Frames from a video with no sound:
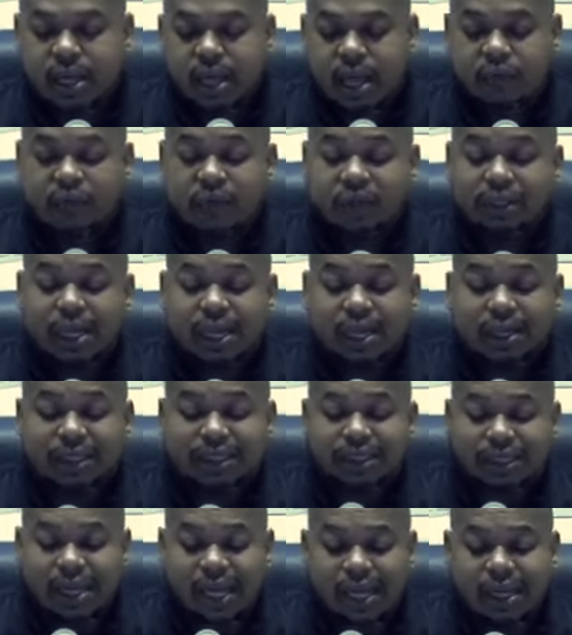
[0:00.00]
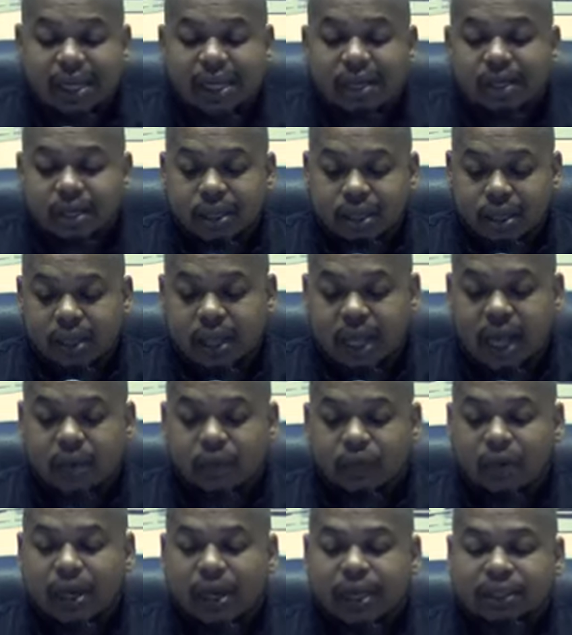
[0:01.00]
If we take a second look
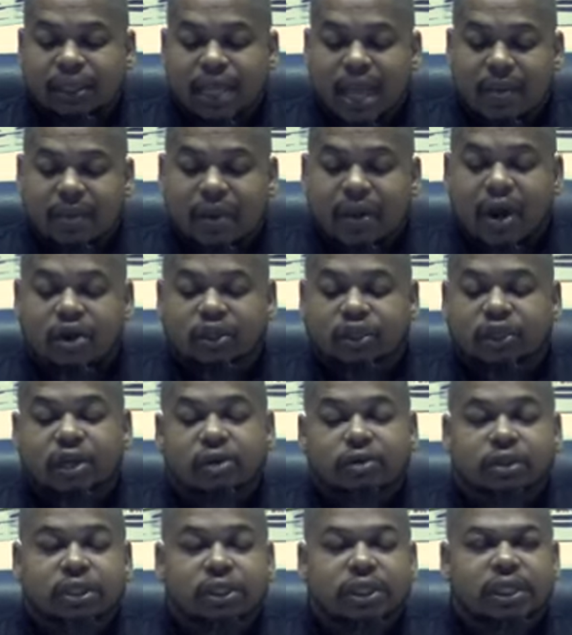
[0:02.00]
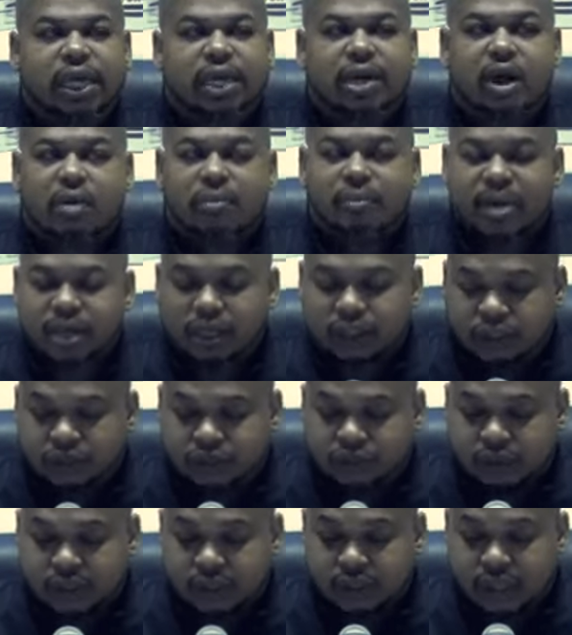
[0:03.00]
and re-examine our churches and our
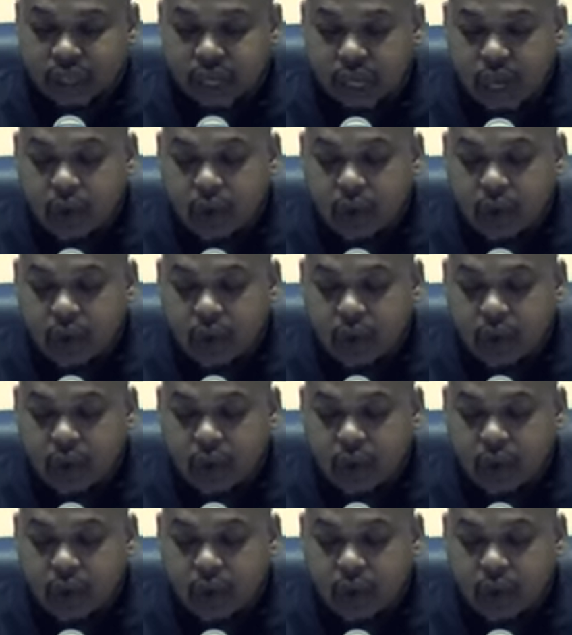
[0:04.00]
ministries,